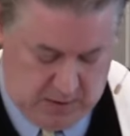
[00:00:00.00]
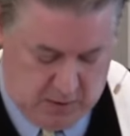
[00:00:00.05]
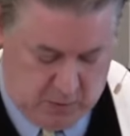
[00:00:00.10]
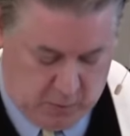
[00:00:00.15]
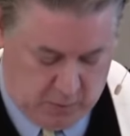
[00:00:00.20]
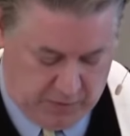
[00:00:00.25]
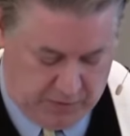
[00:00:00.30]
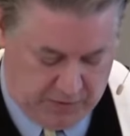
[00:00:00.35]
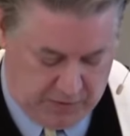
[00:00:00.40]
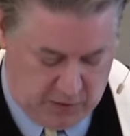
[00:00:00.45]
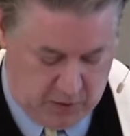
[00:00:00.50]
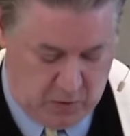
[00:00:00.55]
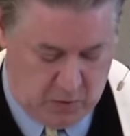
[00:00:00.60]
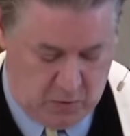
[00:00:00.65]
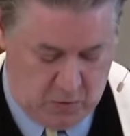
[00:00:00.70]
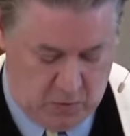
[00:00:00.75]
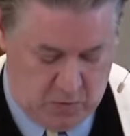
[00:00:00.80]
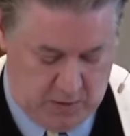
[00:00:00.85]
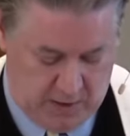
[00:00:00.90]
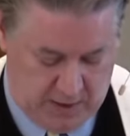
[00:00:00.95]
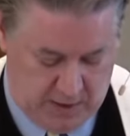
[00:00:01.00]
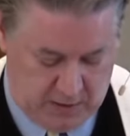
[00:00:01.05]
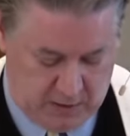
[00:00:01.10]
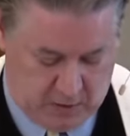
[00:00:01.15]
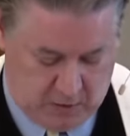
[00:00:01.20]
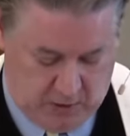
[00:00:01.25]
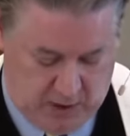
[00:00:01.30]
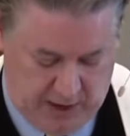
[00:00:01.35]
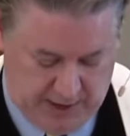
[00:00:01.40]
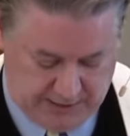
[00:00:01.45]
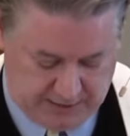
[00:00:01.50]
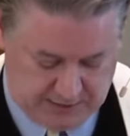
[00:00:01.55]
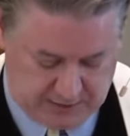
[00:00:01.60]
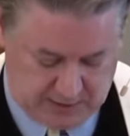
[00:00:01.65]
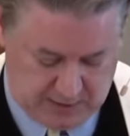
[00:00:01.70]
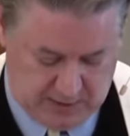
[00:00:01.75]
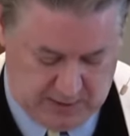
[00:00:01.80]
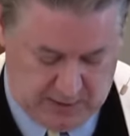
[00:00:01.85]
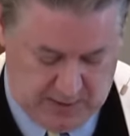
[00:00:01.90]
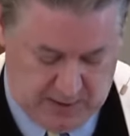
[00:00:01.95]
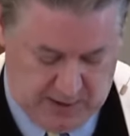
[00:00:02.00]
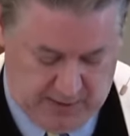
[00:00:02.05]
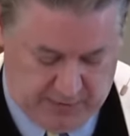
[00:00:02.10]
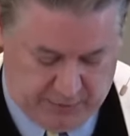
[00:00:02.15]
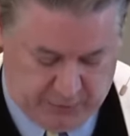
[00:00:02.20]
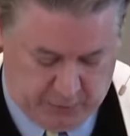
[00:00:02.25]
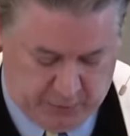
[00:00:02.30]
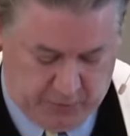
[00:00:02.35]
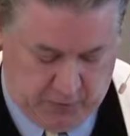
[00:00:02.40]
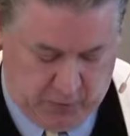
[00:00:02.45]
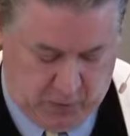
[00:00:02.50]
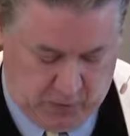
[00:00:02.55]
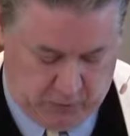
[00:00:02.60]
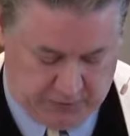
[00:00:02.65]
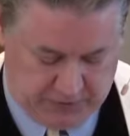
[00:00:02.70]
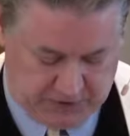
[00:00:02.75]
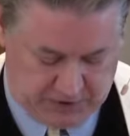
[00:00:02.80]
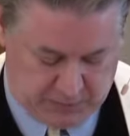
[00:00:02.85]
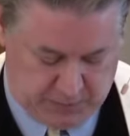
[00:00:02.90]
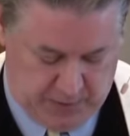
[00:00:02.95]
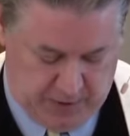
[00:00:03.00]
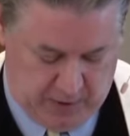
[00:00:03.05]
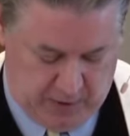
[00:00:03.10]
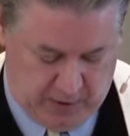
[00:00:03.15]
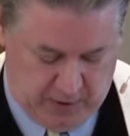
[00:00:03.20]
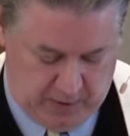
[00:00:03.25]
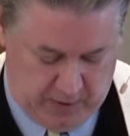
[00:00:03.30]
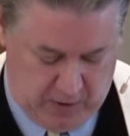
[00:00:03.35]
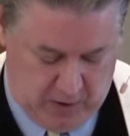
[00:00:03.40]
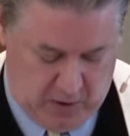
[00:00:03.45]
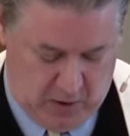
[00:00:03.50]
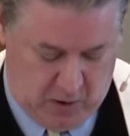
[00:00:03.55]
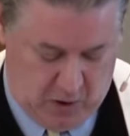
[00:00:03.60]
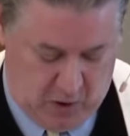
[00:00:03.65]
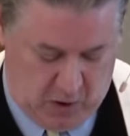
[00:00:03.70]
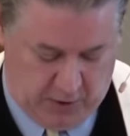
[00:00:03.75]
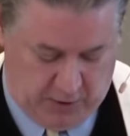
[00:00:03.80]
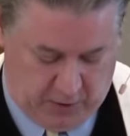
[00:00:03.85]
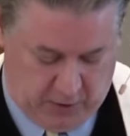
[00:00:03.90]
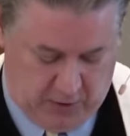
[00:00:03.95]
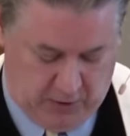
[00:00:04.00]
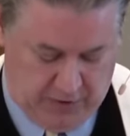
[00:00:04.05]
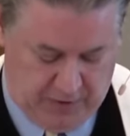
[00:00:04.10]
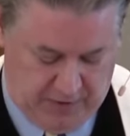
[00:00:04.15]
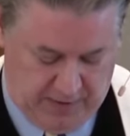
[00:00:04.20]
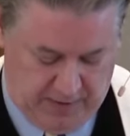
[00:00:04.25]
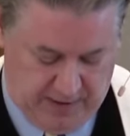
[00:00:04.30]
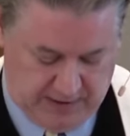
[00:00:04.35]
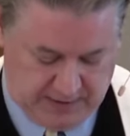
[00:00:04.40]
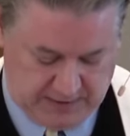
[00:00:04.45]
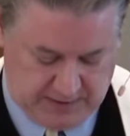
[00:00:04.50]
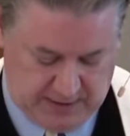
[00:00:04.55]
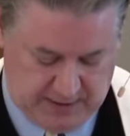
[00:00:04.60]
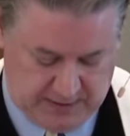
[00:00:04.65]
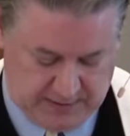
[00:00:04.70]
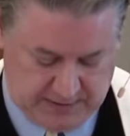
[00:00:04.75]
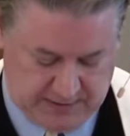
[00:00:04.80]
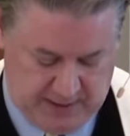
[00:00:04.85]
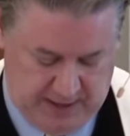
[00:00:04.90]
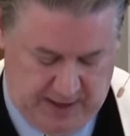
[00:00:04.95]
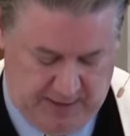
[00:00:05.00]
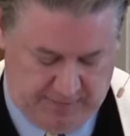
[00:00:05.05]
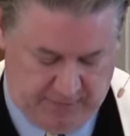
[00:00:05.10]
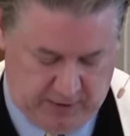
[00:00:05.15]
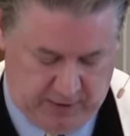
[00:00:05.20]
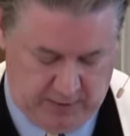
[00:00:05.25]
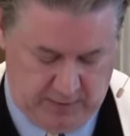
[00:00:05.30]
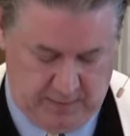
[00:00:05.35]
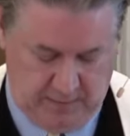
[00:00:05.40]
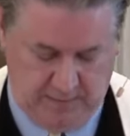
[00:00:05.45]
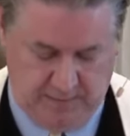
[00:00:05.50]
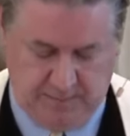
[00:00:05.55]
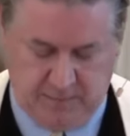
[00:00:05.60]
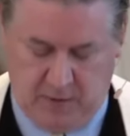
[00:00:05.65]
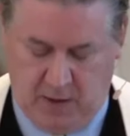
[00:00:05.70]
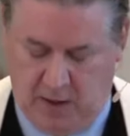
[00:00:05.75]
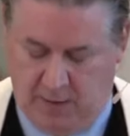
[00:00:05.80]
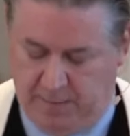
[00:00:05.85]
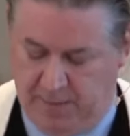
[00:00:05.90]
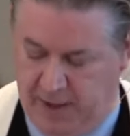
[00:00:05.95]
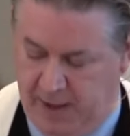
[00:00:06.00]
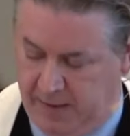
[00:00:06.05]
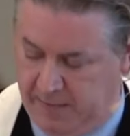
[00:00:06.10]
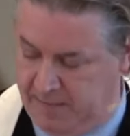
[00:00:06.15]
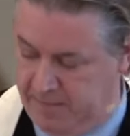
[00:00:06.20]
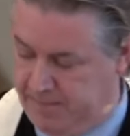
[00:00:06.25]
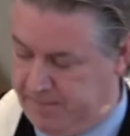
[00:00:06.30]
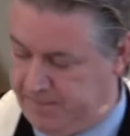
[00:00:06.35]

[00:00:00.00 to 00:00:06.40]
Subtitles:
with you in Christ and through the Holy Spirit, on earth as it is in heaven. Amen.